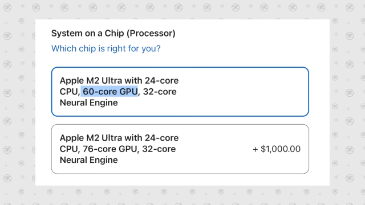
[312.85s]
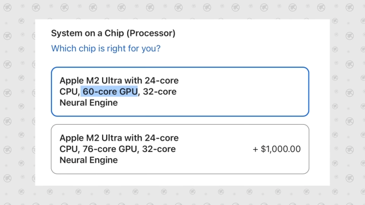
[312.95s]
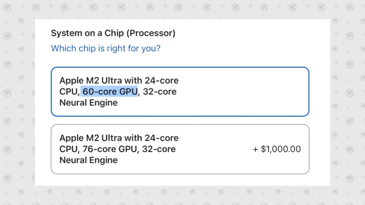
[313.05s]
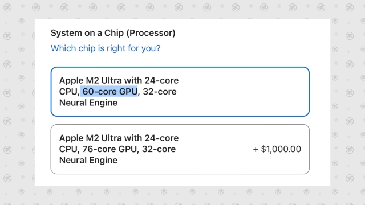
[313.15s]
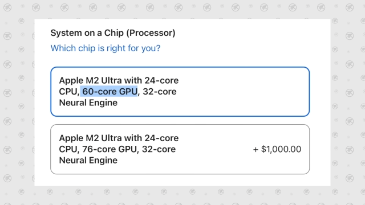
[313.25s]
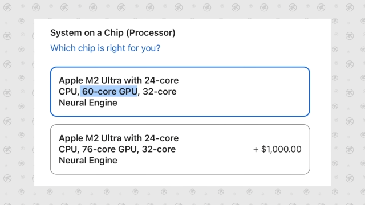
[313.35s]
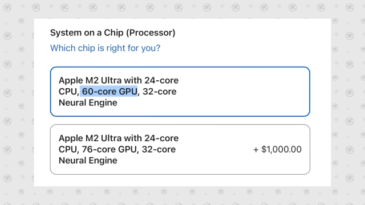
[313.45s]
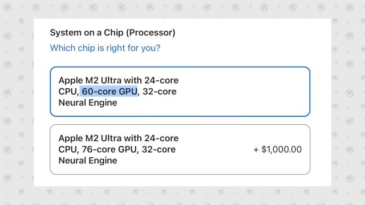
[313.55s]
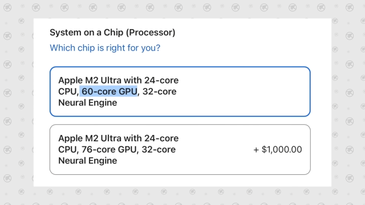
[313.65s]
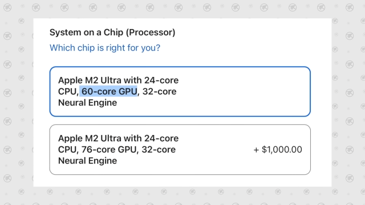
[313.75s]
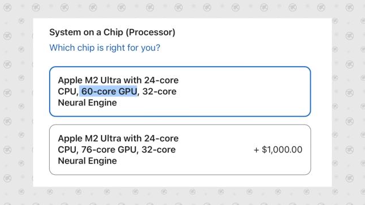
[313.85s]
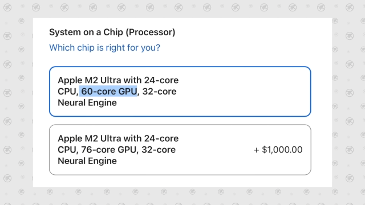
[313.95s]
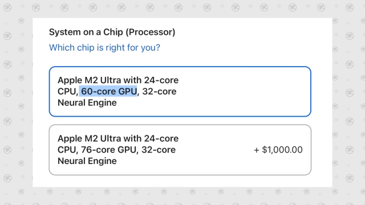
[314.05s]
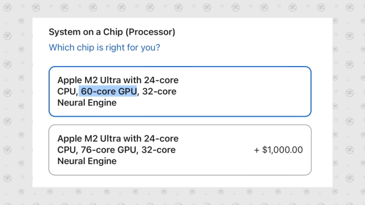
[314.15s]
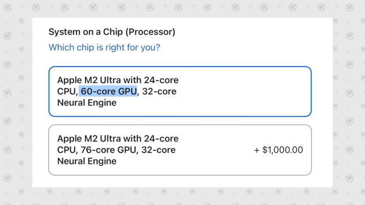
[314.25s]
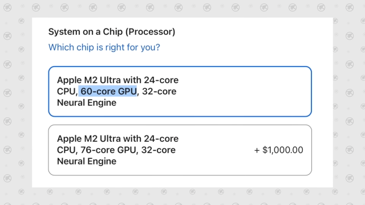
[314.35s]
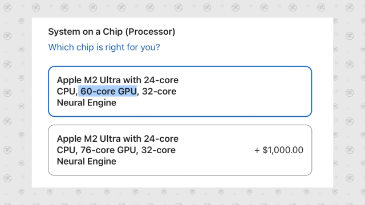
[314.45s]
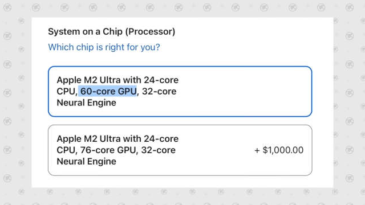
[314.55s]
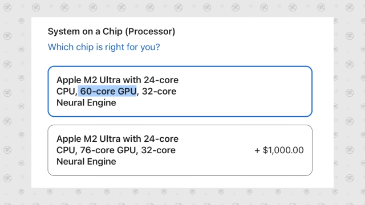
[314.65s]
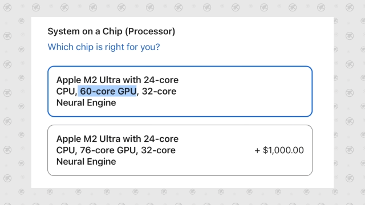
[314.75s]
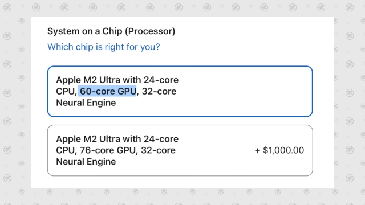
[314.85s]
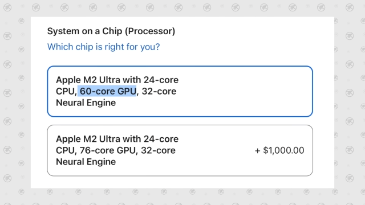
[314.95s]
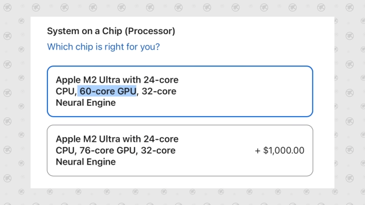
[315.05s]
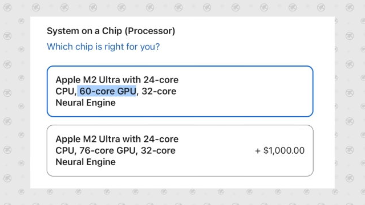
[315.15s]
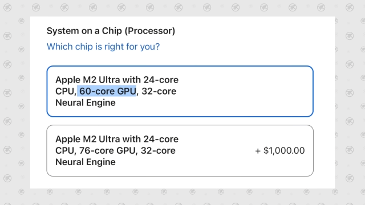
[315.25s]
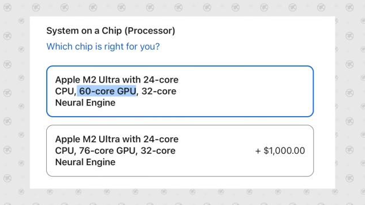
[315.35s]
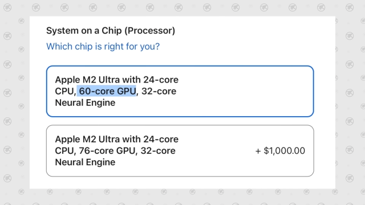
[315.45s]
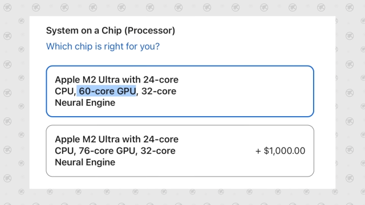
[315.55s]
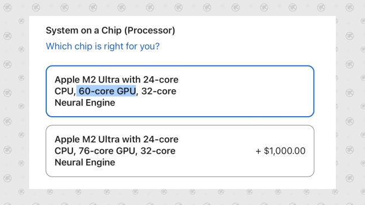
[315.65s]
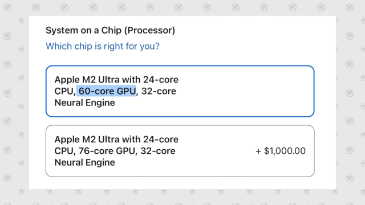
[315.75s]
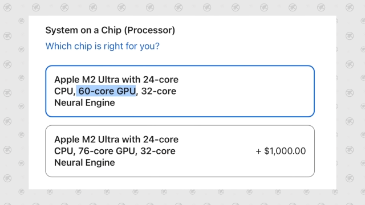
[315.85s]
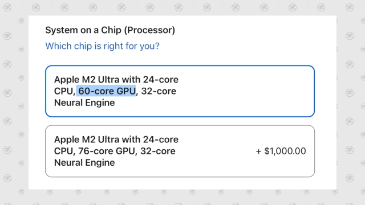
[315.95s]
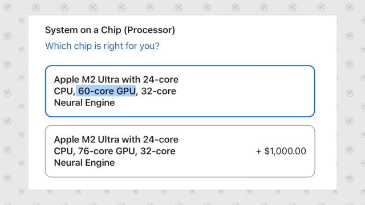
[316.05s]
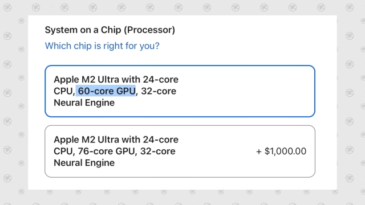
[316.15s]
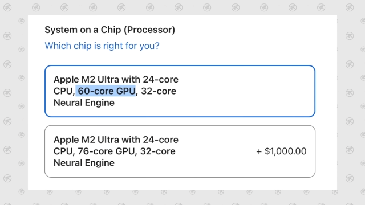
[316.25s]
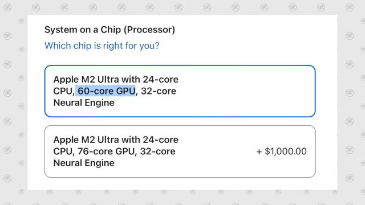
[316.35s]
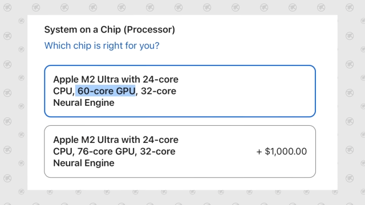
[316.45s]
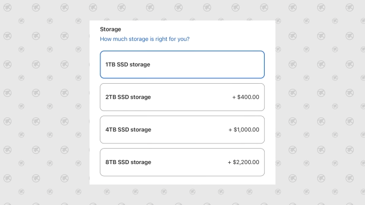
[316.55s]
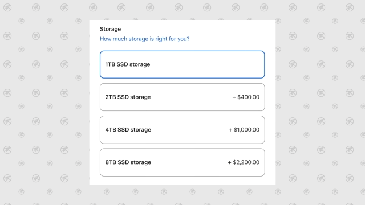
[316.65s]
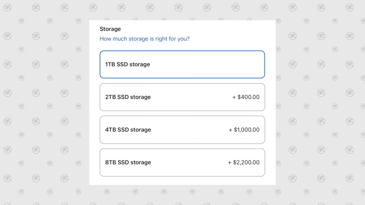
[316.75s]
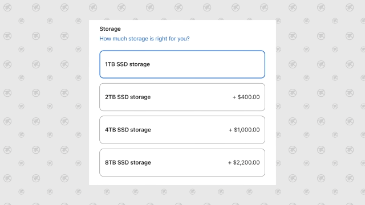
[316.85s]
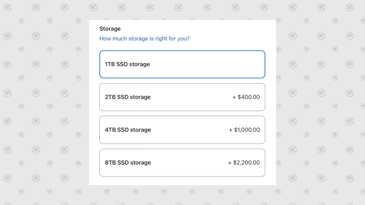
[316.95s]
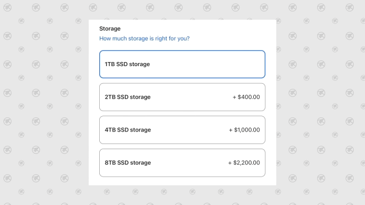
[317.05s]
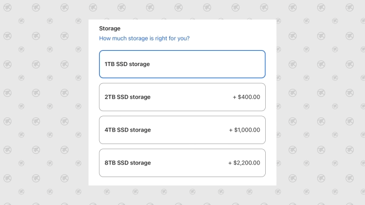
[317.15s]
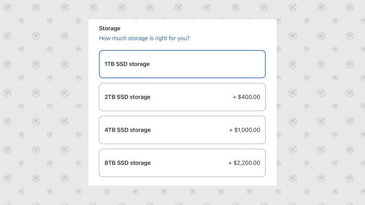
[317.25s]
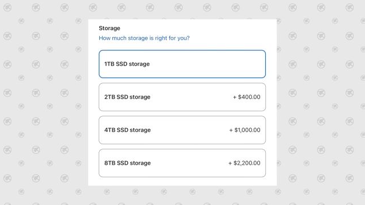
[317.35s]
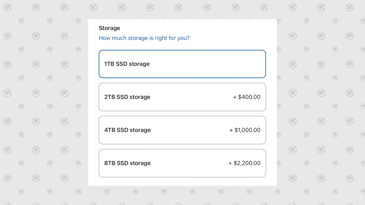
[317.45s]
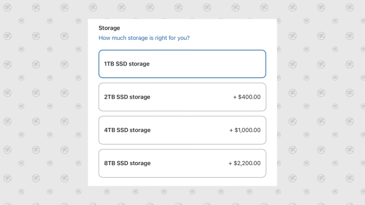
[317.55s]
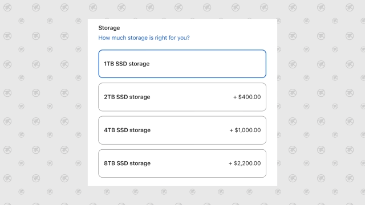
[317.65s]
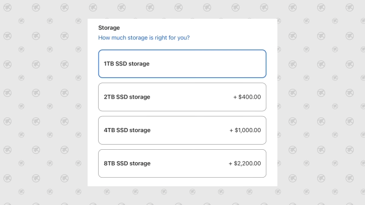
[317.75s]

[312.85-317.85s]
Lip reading: Nobody's mouth can be seen.